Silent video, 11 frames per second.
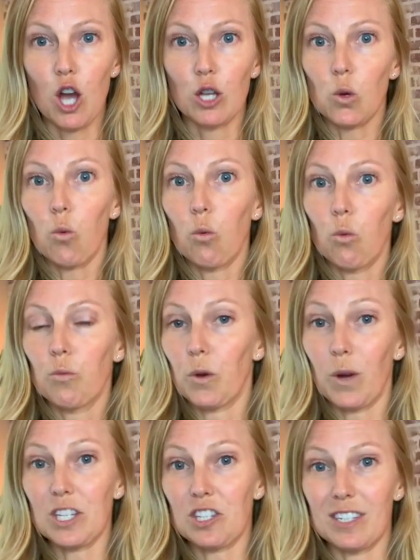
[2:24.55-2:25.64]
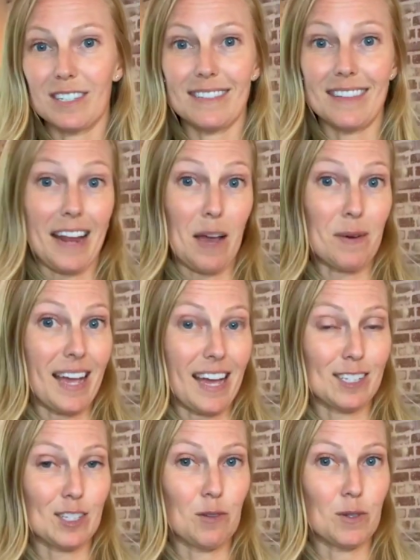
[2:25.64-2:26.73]
So the question that I want to
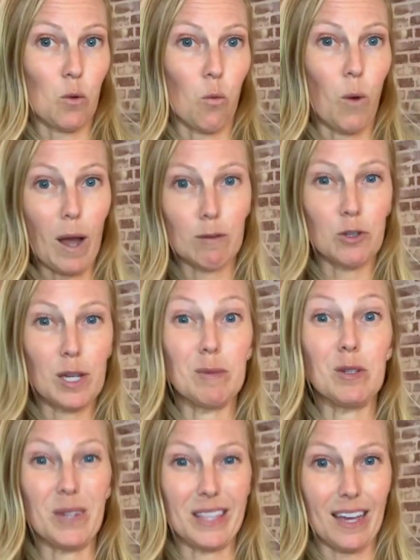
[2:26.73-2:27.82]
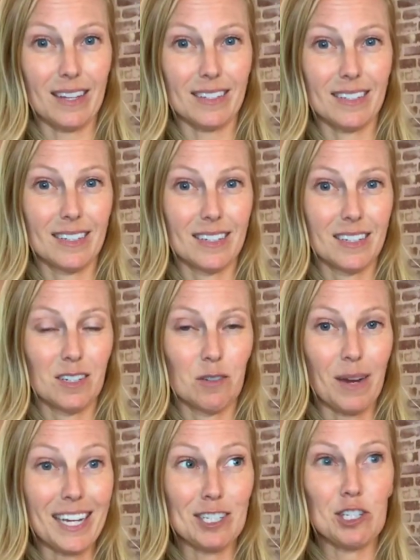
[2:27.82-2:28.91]
ask you is, why would you keep doing that,
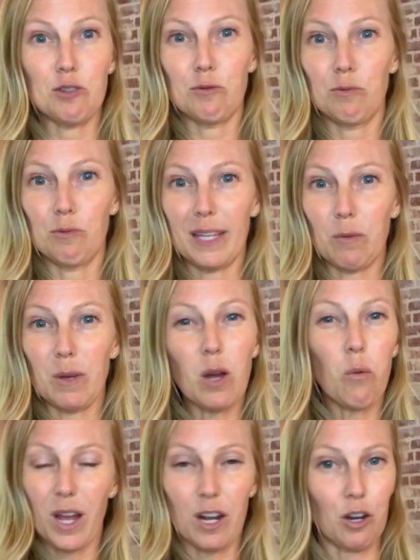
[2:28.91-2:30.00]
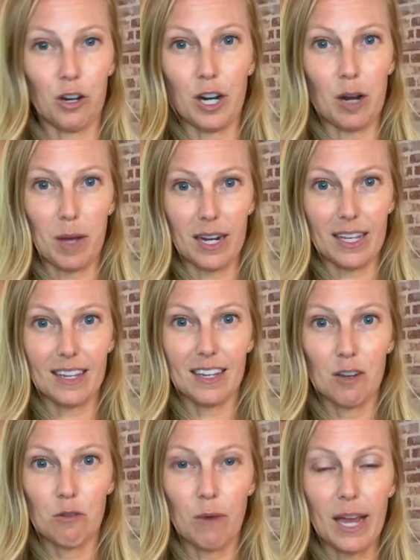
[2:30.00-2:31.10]
right? We don't want to hurt our body,
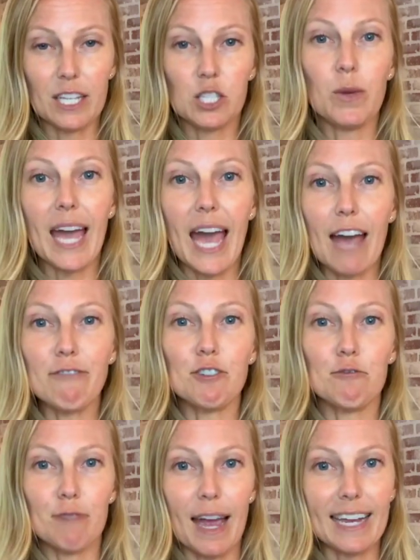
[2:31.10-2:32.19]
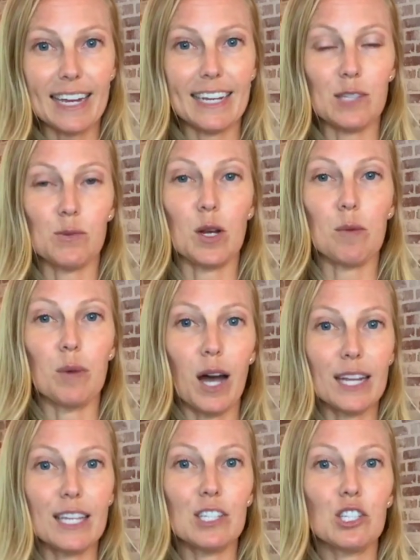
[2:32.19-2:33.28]
right? So we have to recognize when our
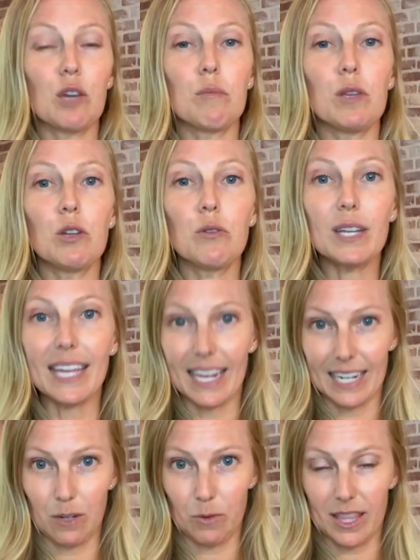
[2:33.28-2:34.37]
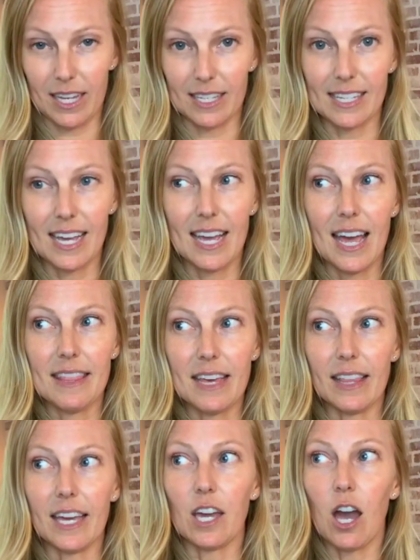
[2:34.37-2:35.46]
body is communicating with us
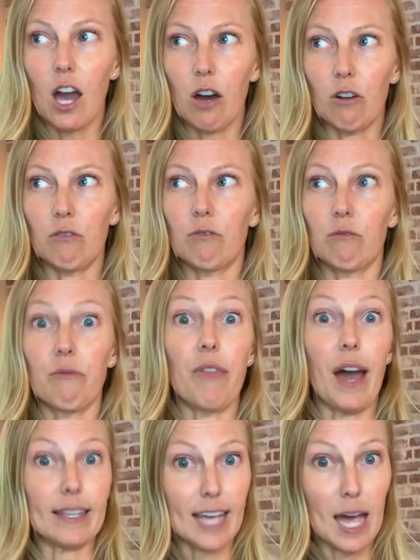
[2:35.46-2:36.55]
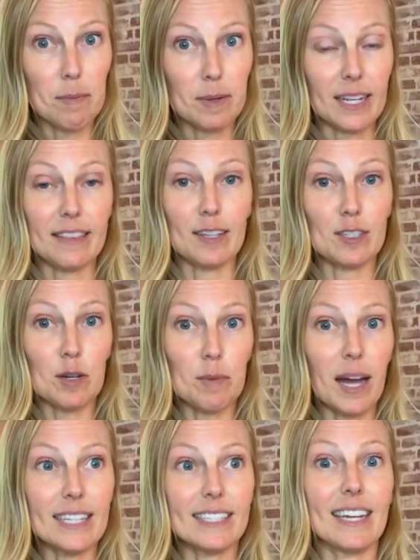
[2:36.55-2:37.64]
that oh, that's happening. That's our
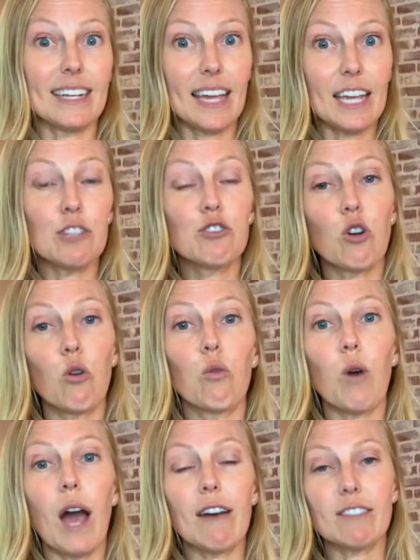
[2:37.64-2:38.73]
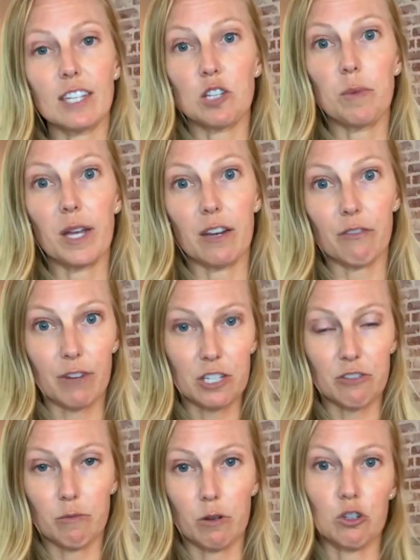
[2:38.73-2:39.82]
body saying, hey, don't have such big of range
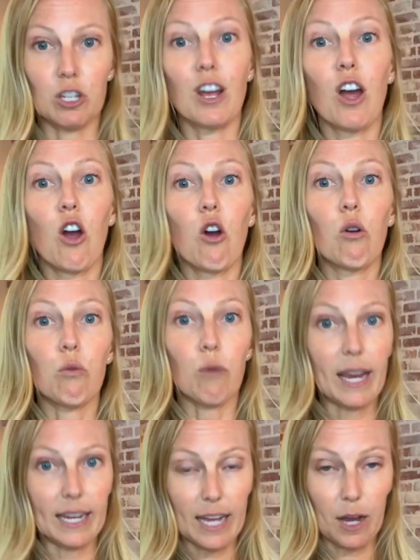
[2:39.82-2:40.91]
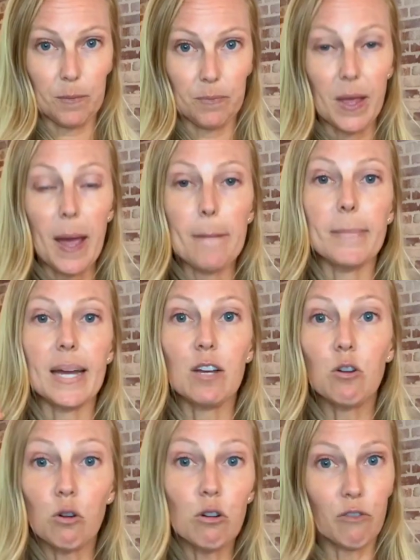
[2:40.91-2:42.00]
of motion right now. My
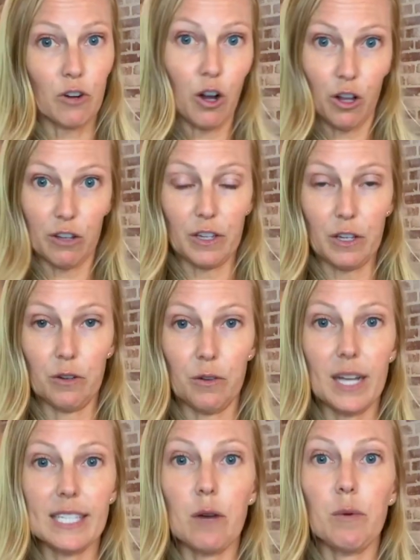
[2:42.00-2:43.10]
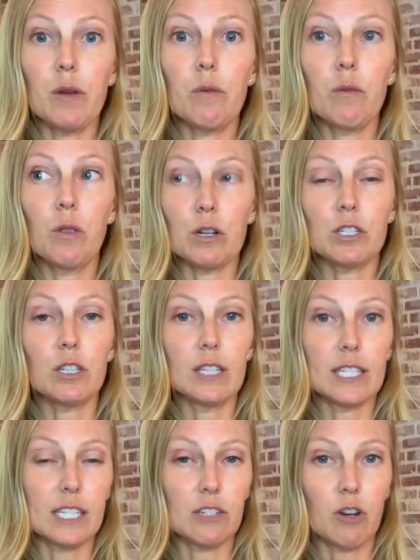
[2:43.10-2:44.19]
goal for all of you is that we learn to
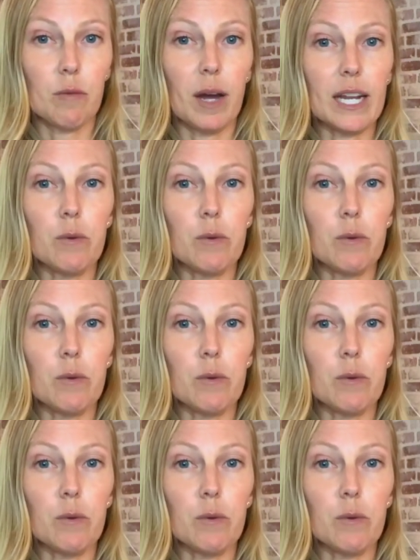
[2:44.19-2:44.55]
listen to our body.